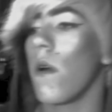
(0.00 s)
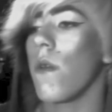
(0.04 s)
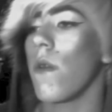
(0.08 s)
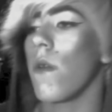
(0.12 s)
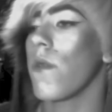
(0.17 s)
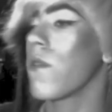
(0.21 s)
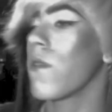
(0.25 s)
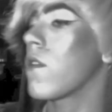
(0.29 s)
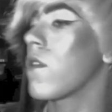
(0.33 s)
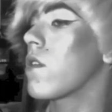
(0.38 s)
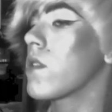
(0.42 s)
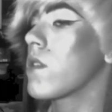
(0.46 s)

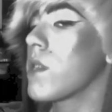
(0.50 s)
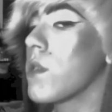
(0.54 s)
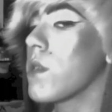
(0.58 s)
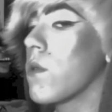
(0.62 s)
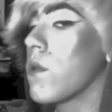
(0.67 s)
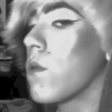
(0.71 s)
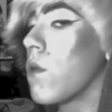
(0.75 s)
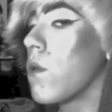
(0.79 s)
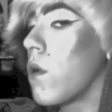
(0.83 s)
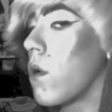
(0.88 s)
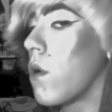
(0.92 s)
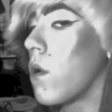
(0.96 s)
through your
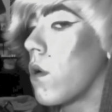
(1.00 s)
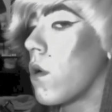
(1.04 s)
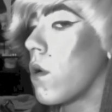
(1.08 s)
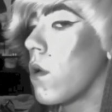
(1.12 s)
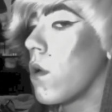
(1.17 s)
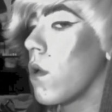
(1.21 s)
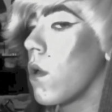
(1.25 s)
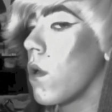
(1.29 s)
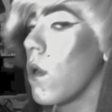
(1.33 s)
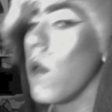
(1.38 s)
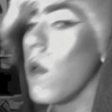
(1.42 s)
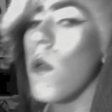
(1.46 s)
school,
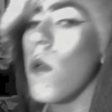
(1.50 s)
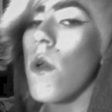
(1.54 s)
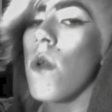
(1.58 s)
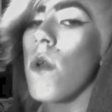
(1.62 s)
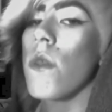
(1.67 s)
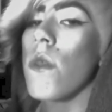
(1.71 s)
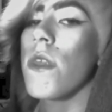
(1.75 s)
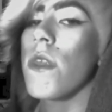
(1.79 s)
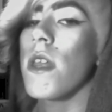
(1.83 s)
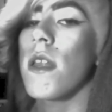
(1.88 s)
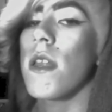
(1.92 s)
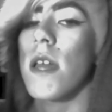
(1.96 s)

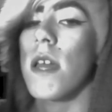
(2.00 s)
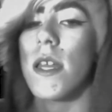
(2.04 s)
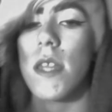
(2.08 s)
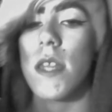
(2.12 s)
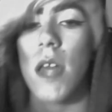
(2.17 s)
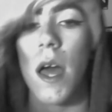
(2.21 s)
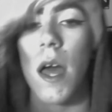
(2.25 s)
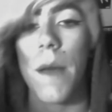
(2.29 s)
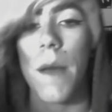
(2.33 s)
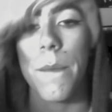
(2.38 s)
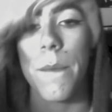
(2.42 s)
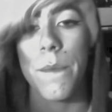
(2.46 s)
thing like
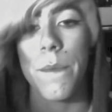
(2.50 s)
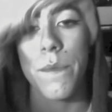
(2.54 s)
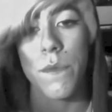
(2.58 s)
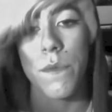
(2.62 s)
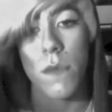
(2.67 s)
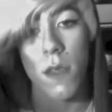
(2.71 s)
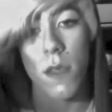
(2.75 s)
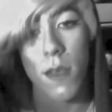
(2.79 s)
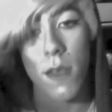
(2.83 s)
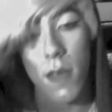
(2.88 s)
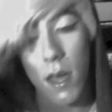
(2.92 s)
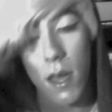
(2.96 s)
that,
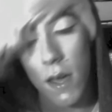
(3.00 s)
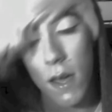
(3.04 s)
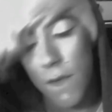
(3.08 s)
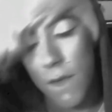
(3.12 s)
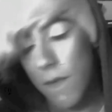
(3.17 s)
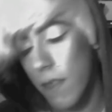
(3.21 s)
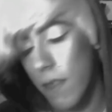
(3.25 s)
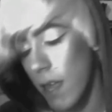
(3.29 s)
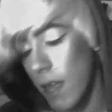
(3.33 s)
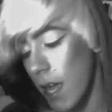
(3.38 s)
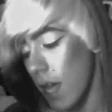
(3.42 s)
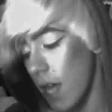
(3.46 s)

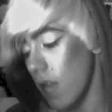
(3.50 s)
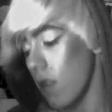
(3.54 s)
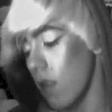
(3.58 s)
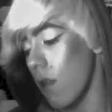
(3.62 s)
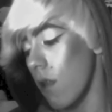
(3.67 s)
if they